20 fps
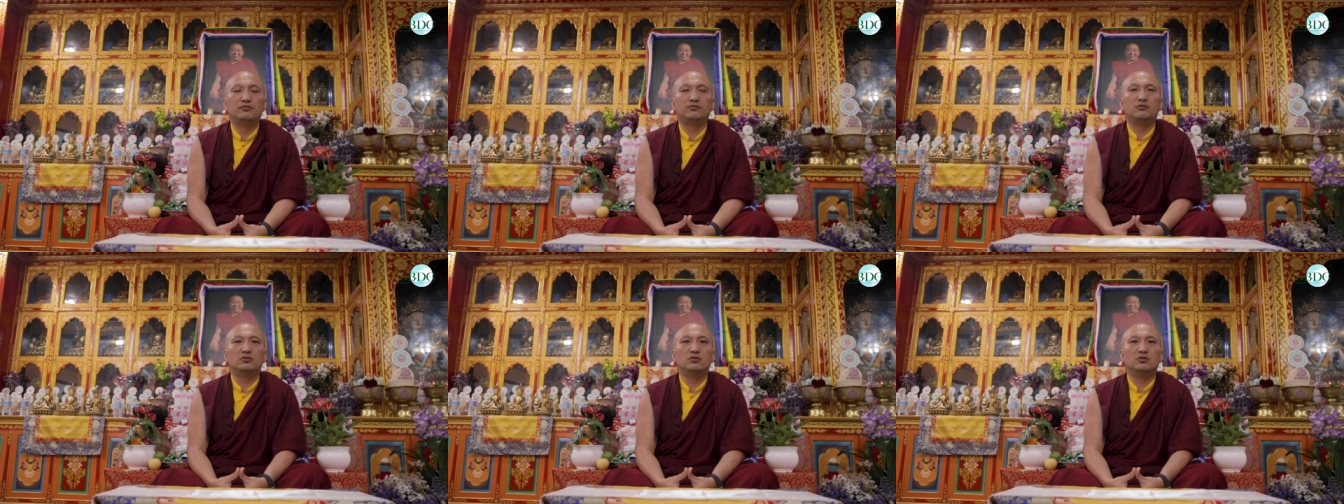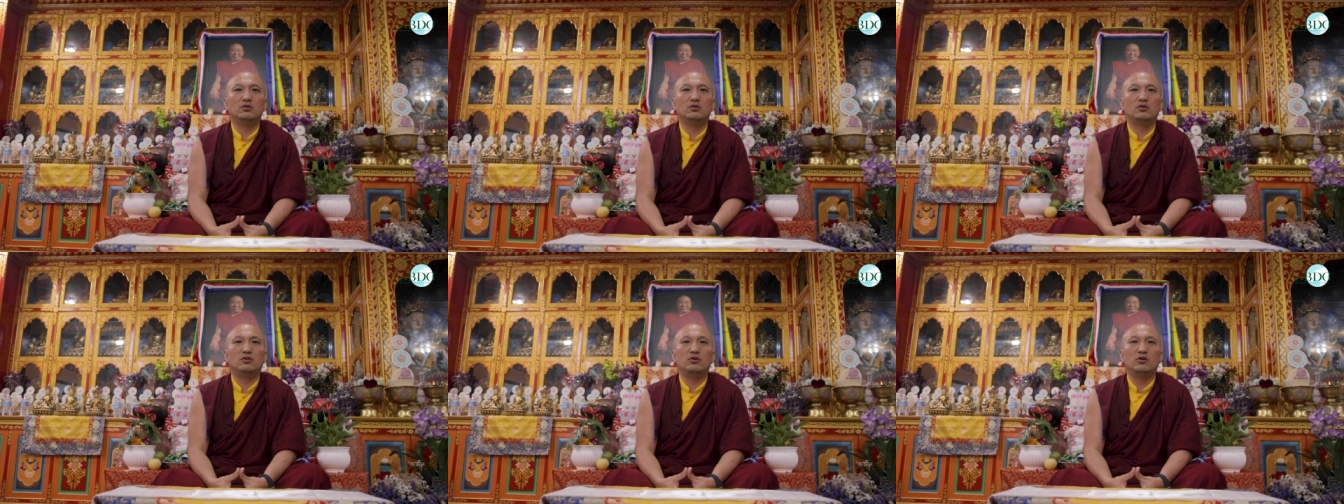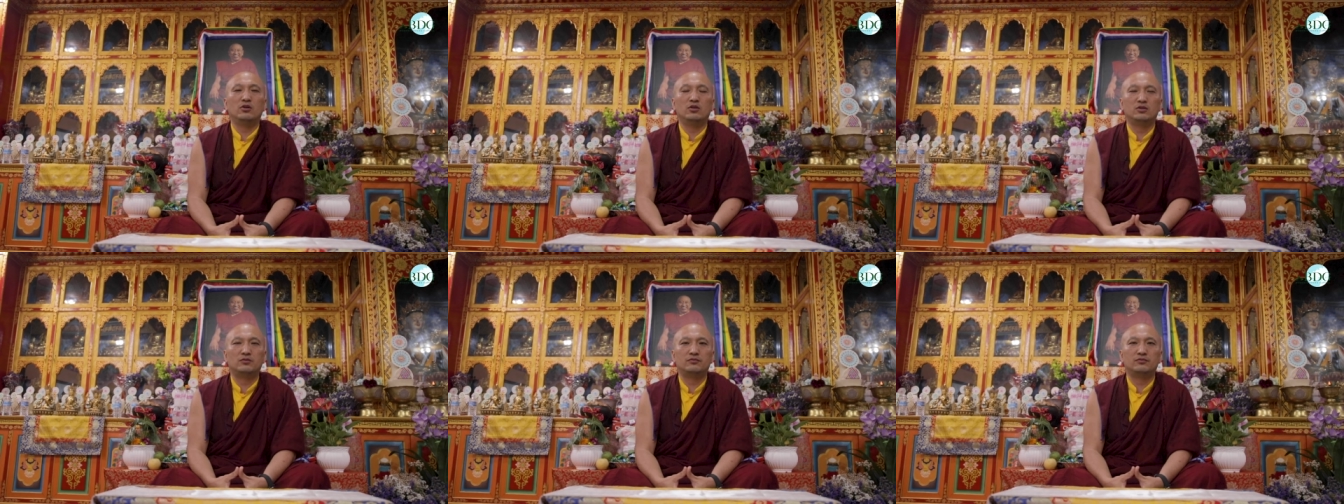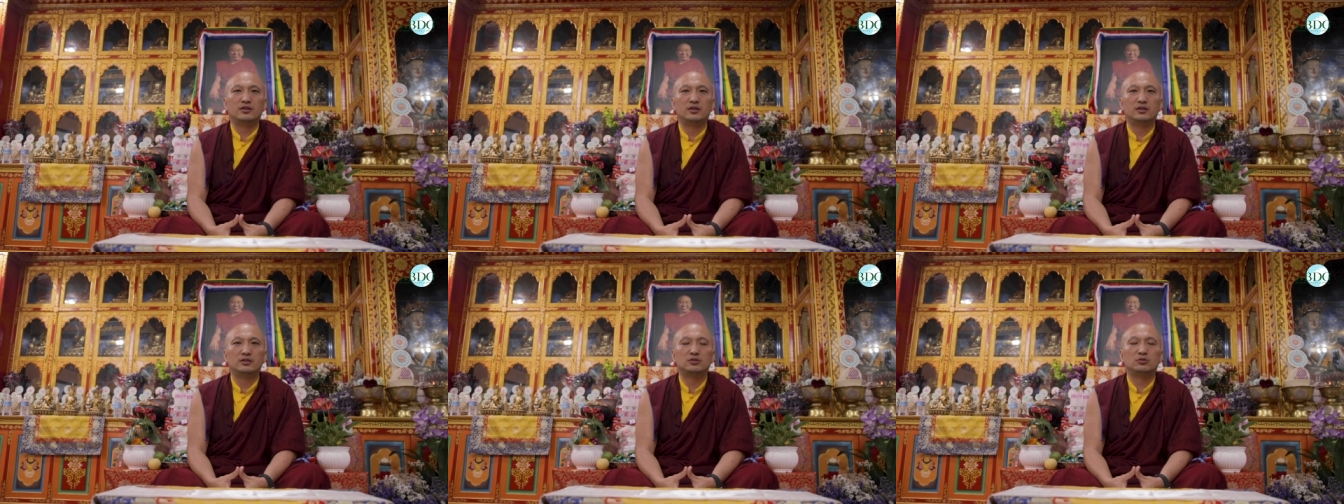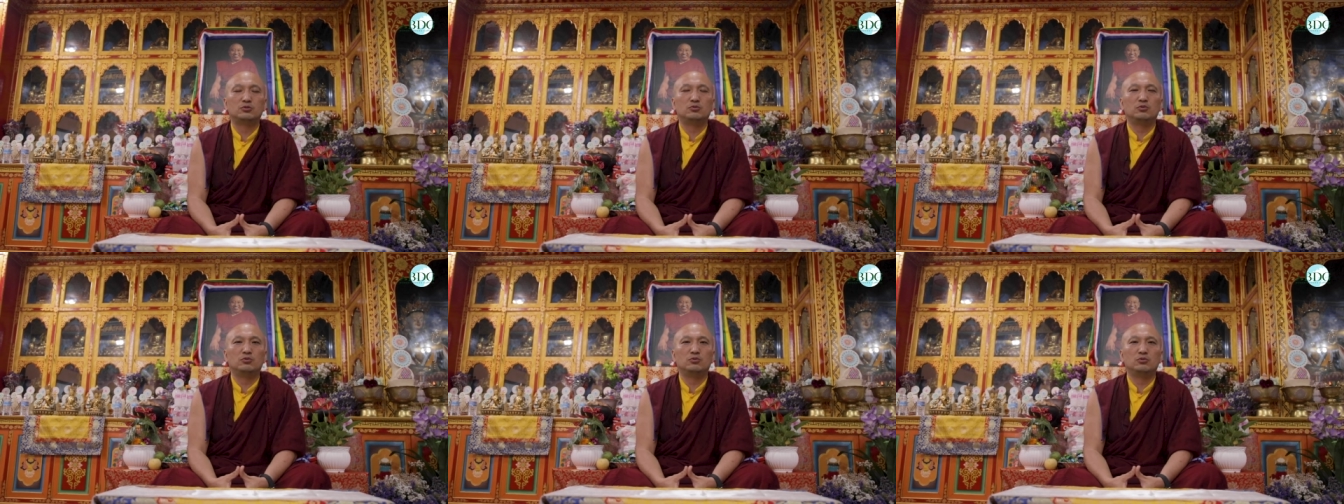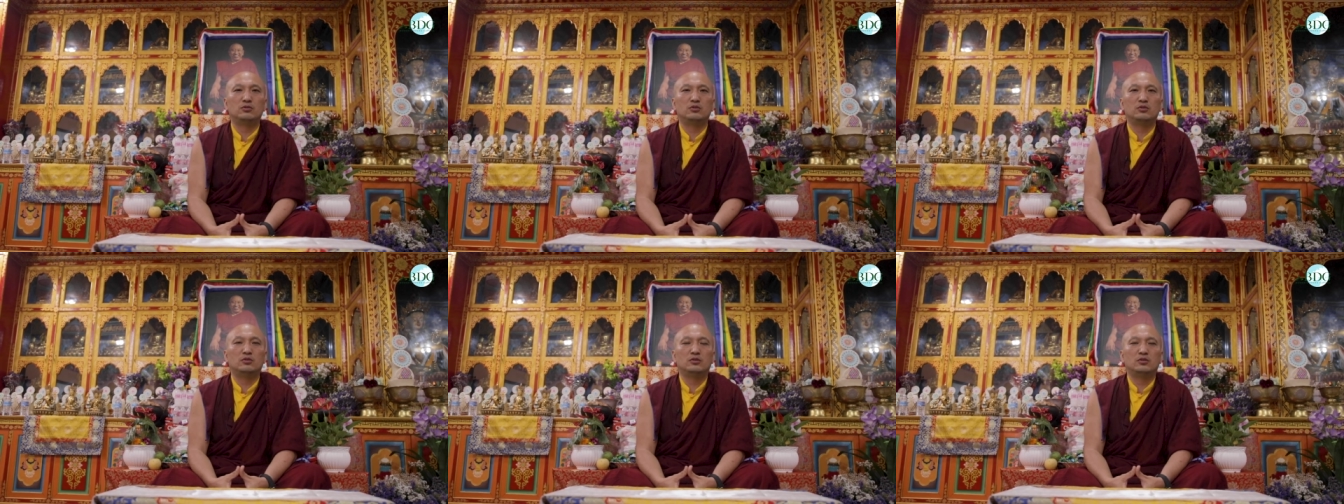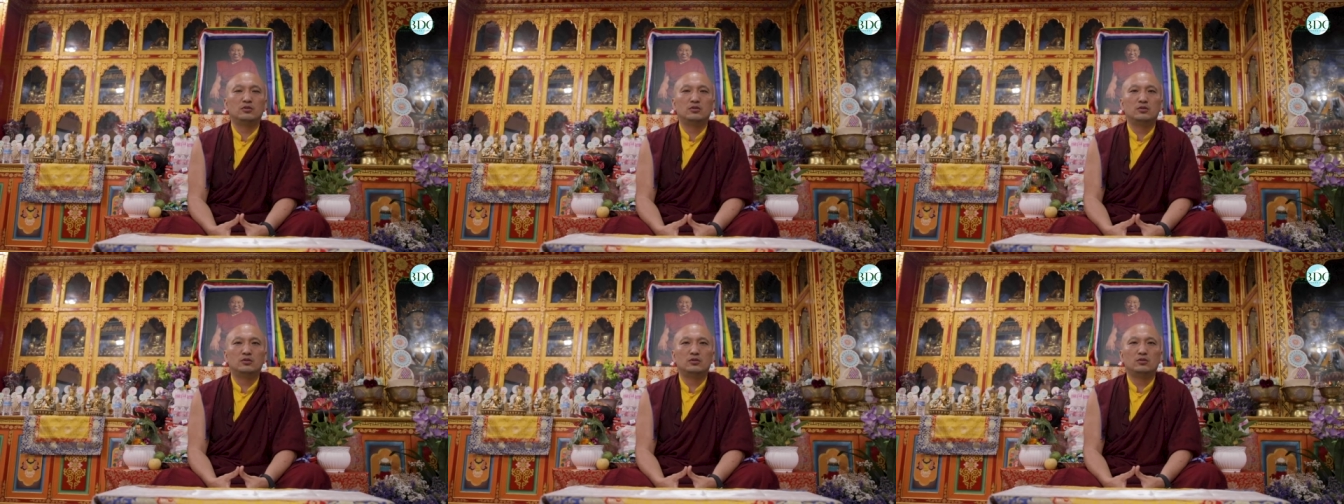for all of us who
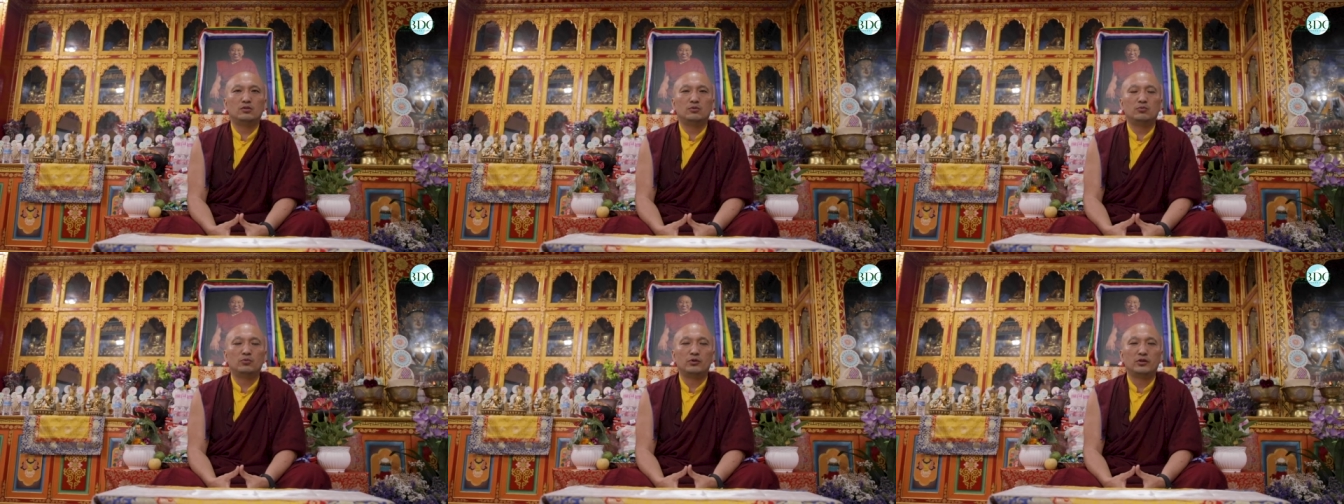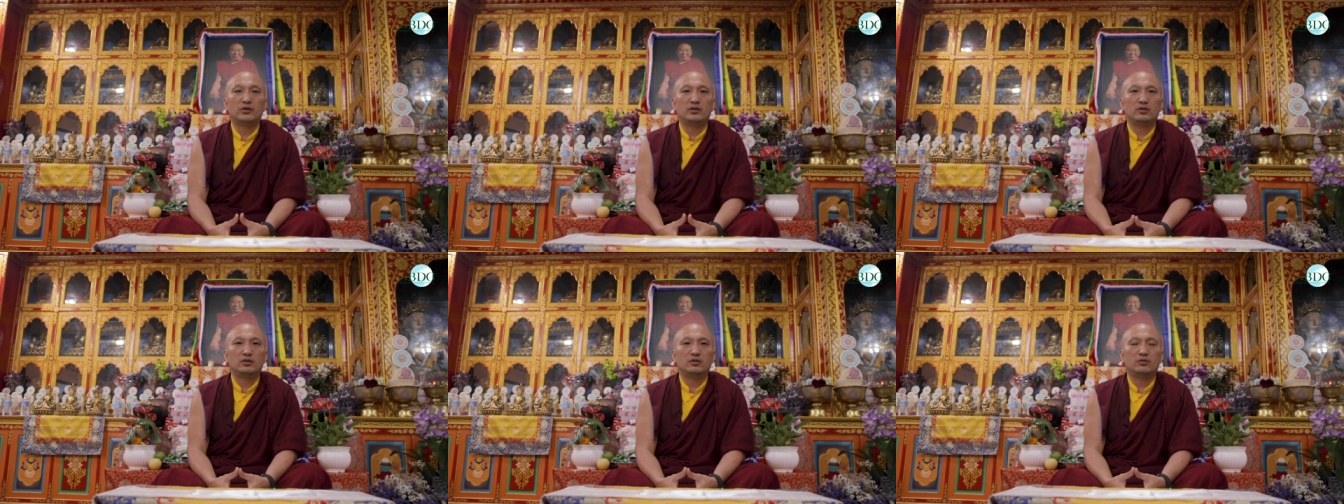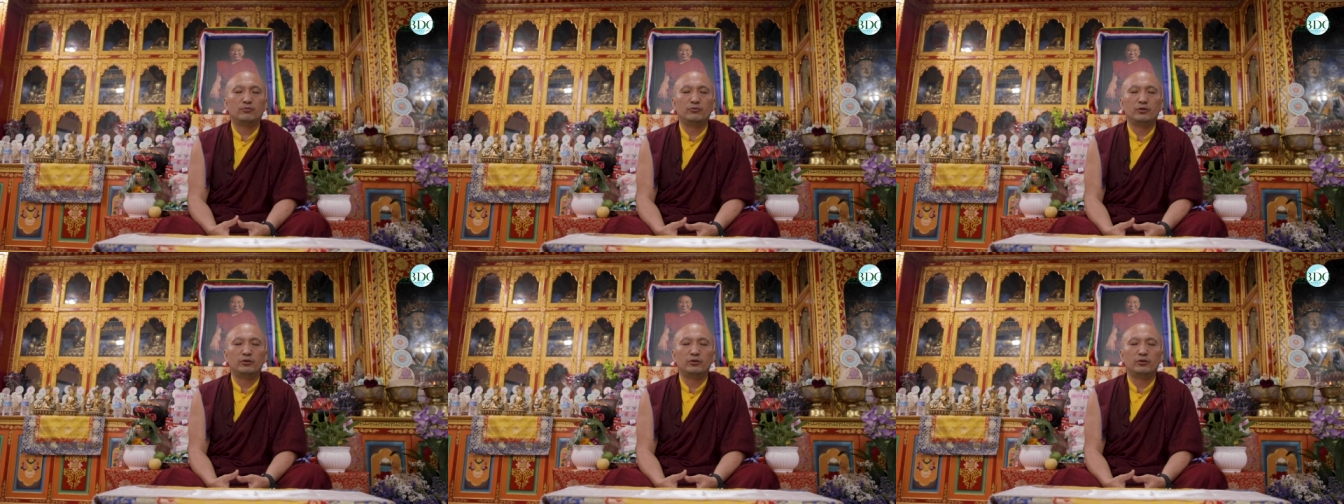were